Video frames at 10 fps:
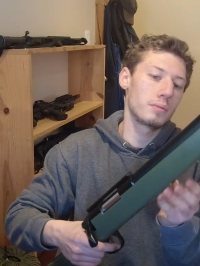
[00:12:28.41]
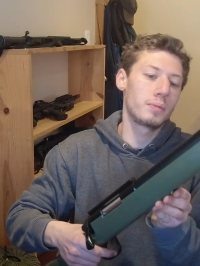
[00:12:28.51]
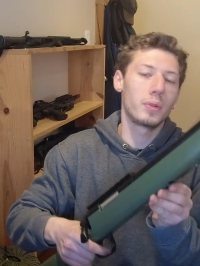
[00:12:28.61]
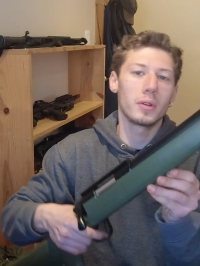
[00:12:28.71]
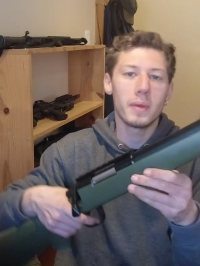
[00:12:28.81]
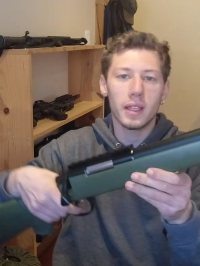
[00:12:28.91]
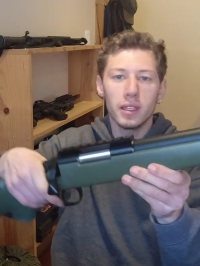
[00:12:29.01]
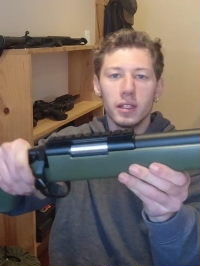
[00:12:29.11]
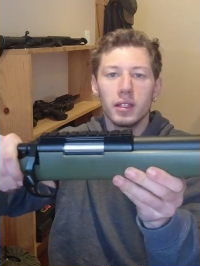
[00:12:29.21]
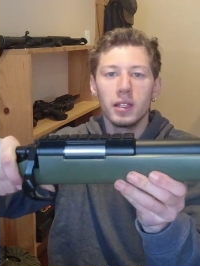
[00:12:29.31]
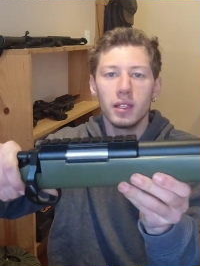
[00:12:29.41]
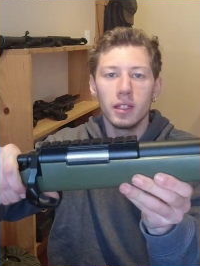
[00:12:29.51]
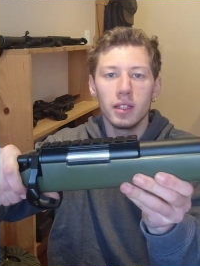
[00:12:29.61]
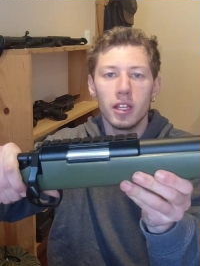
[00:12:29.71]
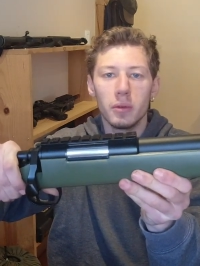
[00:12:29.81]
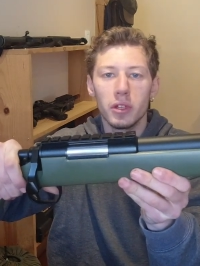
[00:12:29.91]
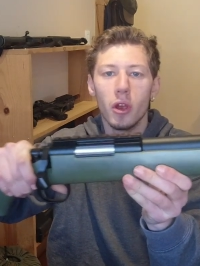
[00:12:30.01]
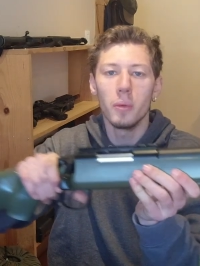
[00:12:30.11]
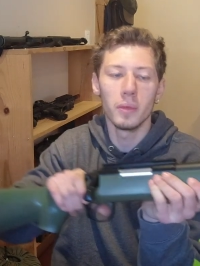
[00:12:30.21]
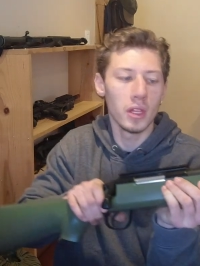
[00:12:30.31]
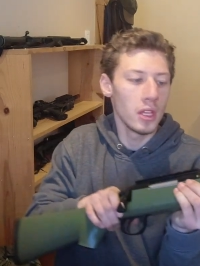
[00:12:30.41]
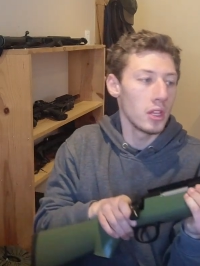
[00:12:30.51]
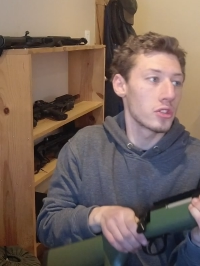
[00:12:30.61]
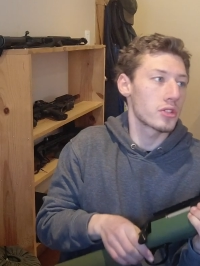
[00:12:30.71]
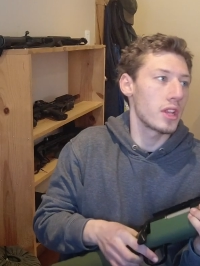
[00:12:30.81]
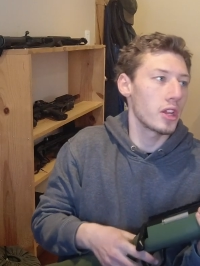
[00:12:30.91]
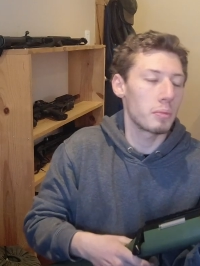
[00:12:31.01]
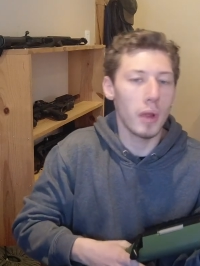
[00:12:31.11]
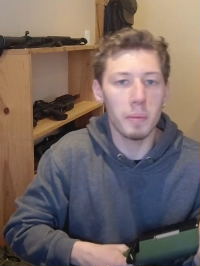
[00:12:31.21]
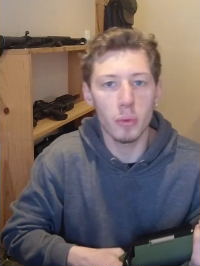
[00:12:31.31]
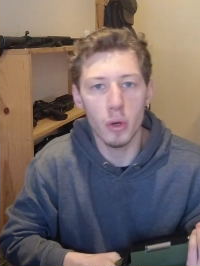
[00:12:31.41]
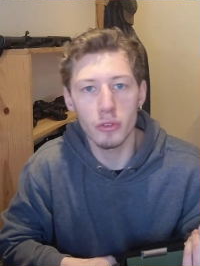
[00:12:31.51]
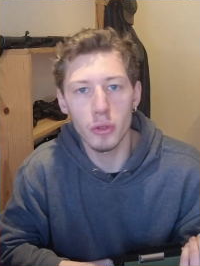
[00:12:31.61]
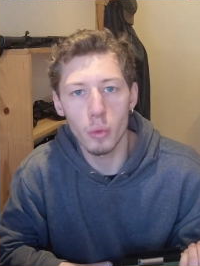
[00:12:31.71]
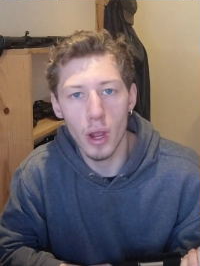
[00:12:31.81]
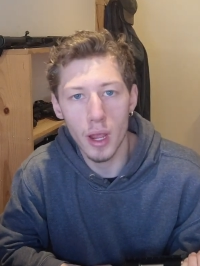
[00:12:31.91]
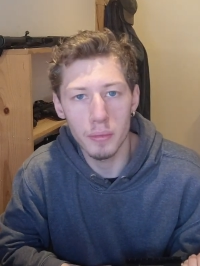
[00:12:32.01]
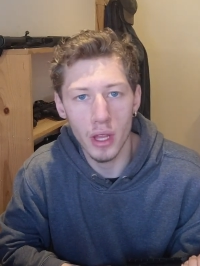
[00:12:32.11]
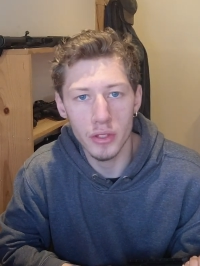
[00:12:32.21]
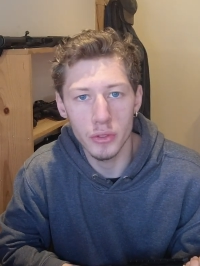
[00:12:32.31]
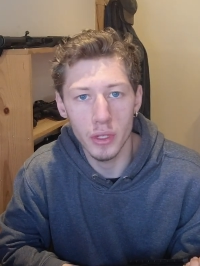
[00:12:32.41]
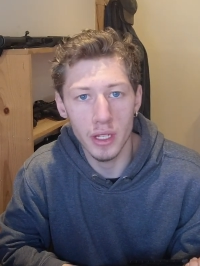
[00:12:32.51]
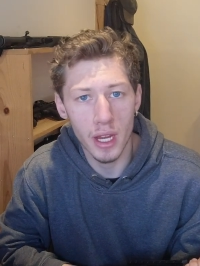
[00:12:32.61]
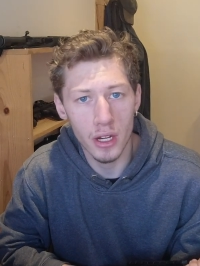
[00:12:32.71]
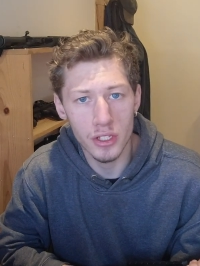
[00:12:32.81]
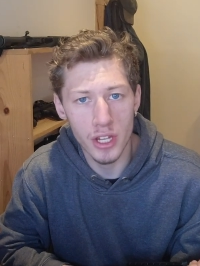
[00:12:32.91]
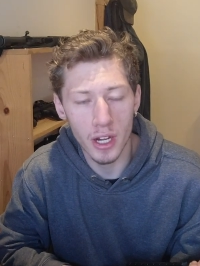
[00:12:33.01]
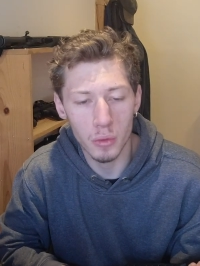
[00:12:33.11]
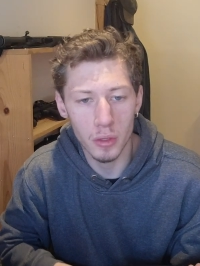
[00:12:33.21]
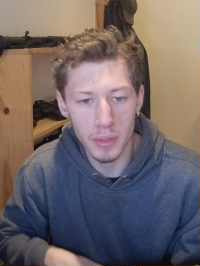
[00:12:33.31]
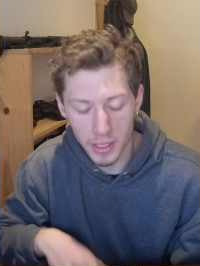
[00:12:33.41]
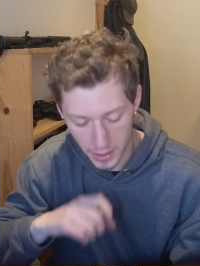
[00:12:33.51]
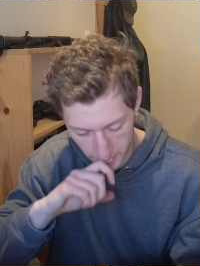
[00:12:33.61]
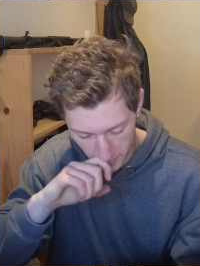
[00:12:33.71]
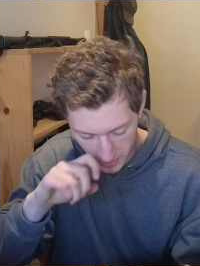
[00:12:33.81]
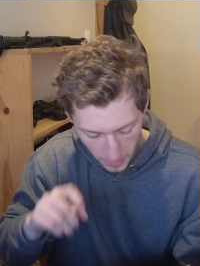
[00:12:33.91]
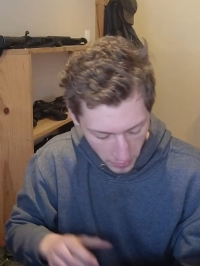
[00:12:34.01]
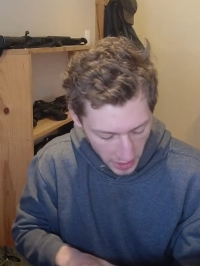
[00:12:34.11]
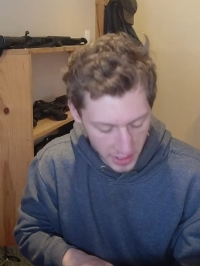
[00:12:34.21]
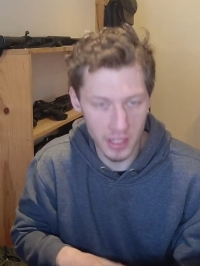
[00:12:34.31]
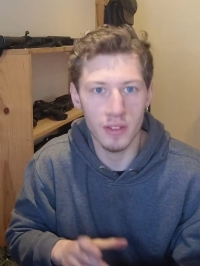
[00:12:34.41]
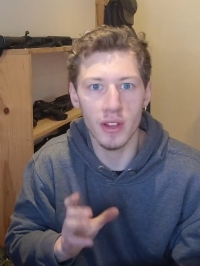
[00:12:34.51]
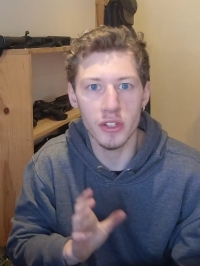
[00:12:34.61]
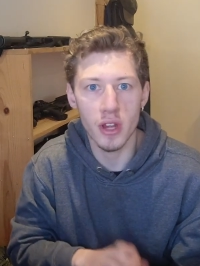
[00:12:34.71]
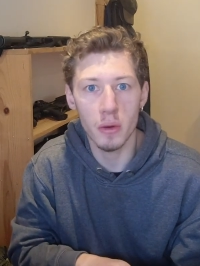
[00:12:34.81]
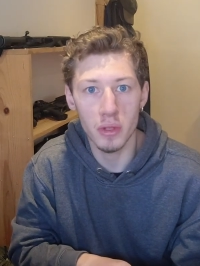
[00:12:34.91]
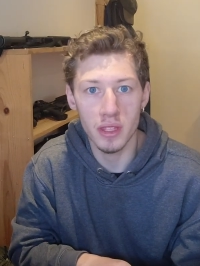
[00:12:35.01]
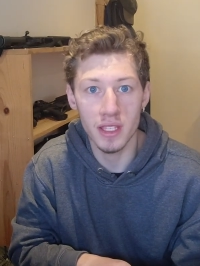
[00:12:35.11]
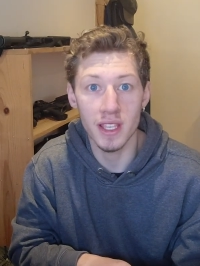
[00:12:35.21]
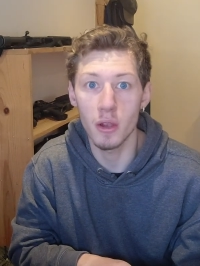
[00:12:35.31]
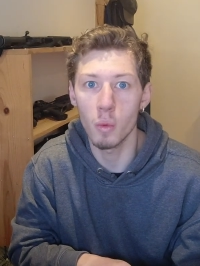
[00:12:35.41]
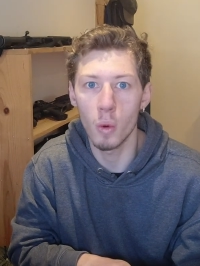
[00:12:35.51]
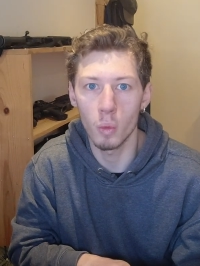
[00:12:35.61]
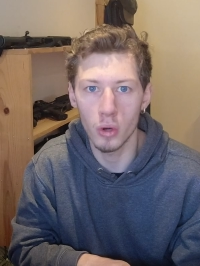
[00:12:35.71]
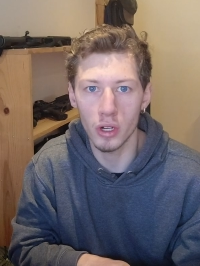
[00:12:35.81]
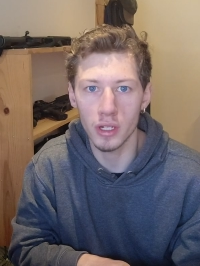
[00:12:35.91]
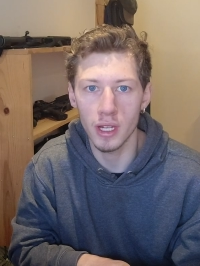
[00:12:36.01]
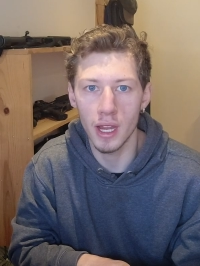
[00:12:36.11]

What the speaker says: put it back in, and there we go. So now you might be wondering why I'm not doing an air check. Well, because for some reason, if I try it with this, it won't work.